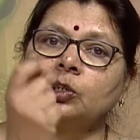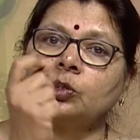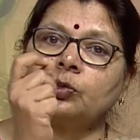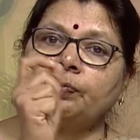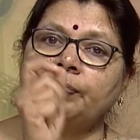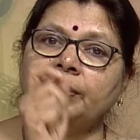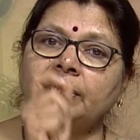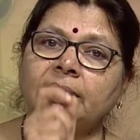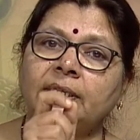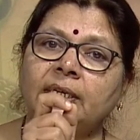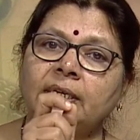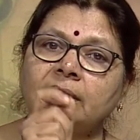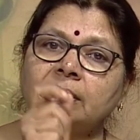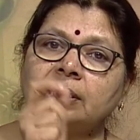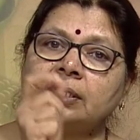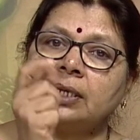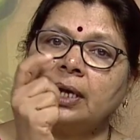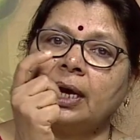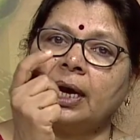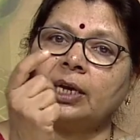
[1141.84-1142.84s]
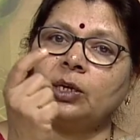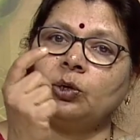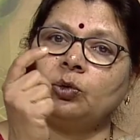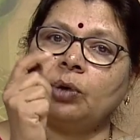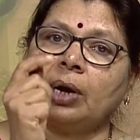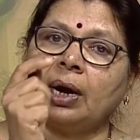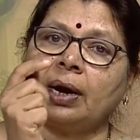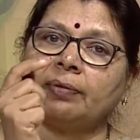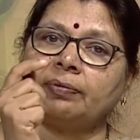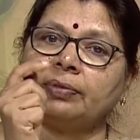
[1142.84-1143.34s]
So, with this and
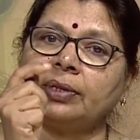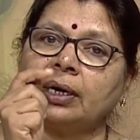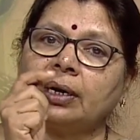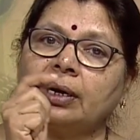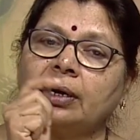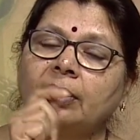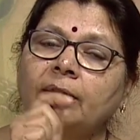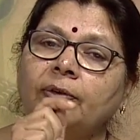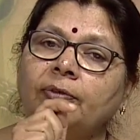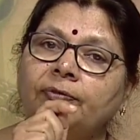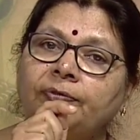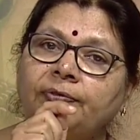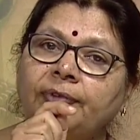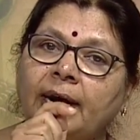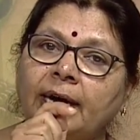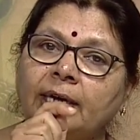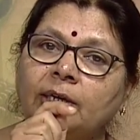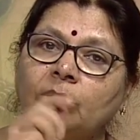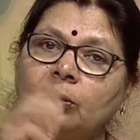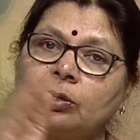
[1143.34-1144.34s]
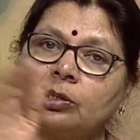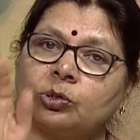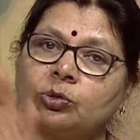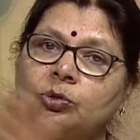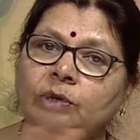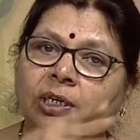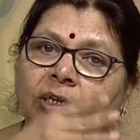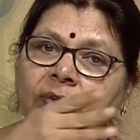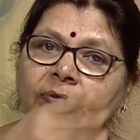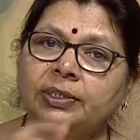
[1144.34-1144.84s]
you have the fat
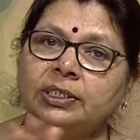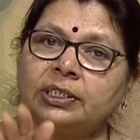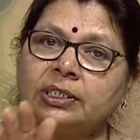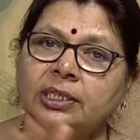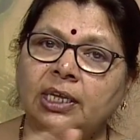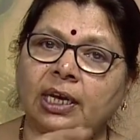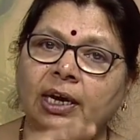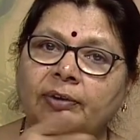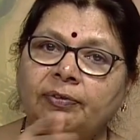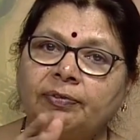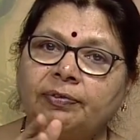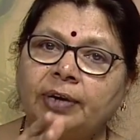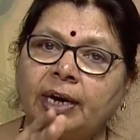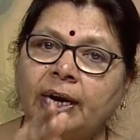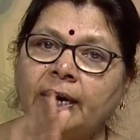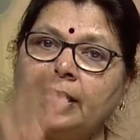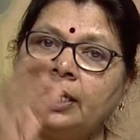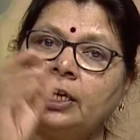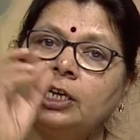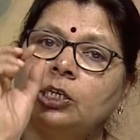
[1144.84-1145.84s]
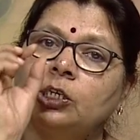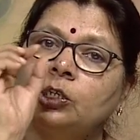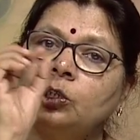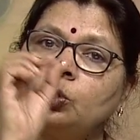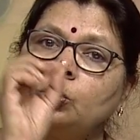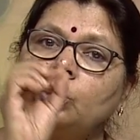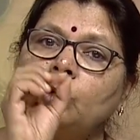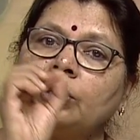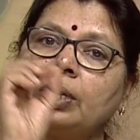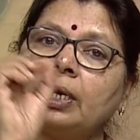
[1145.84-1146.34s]
also in which they are fried.
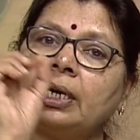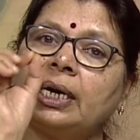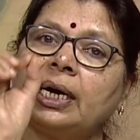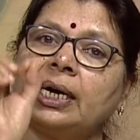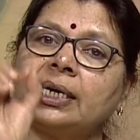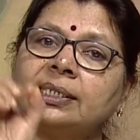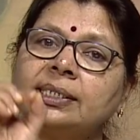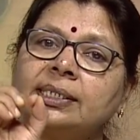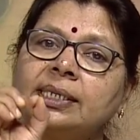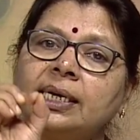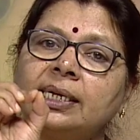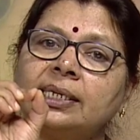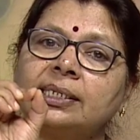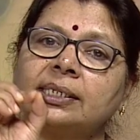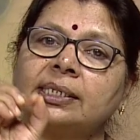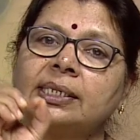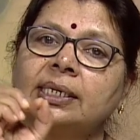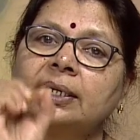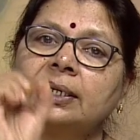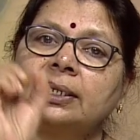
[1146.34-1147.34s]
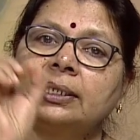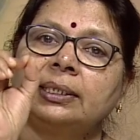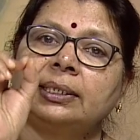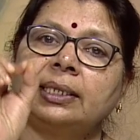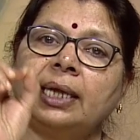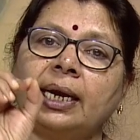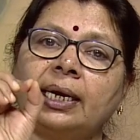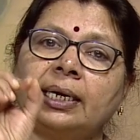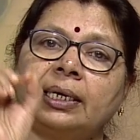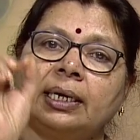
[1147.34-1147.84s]
So, you can assess
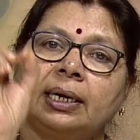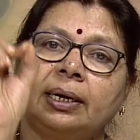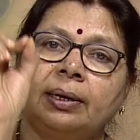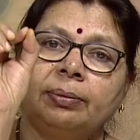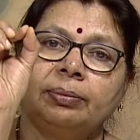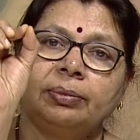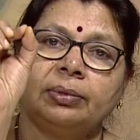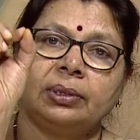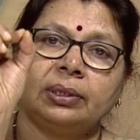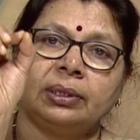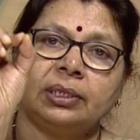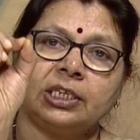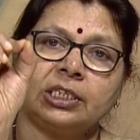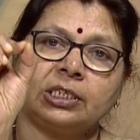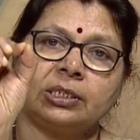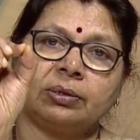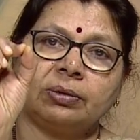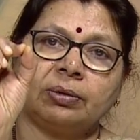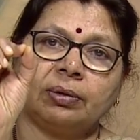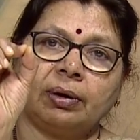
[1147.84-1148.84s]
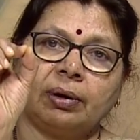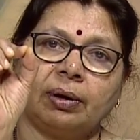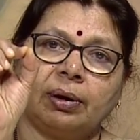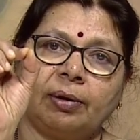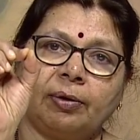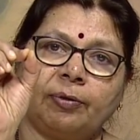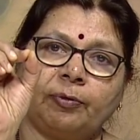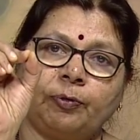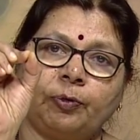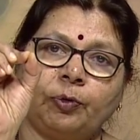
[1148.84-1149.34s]
that this
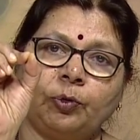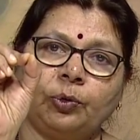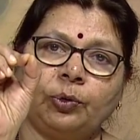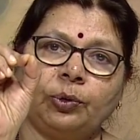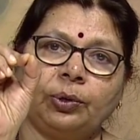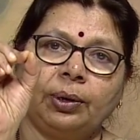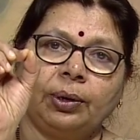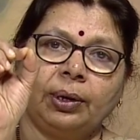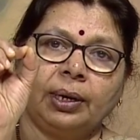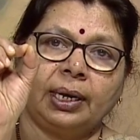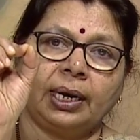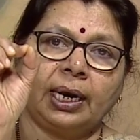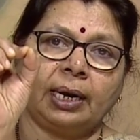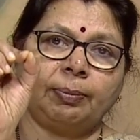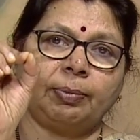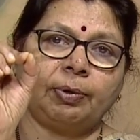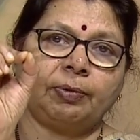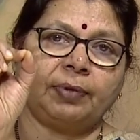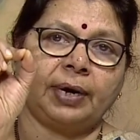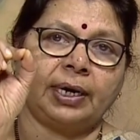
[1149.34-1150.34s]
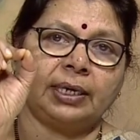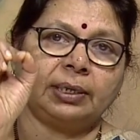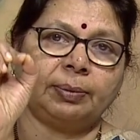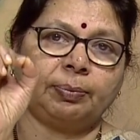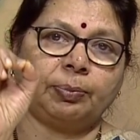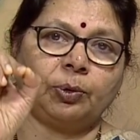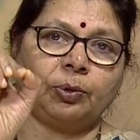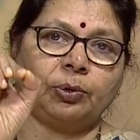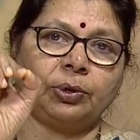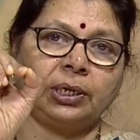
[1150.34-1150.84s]
food can provide
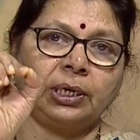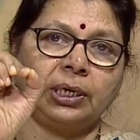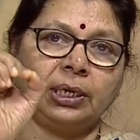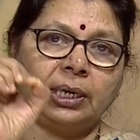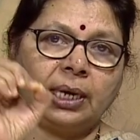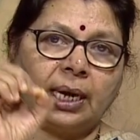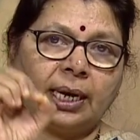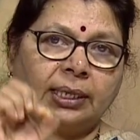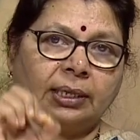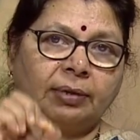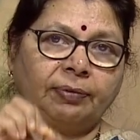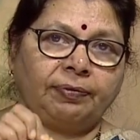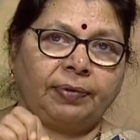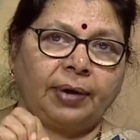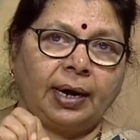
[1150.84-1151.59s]
the protein and the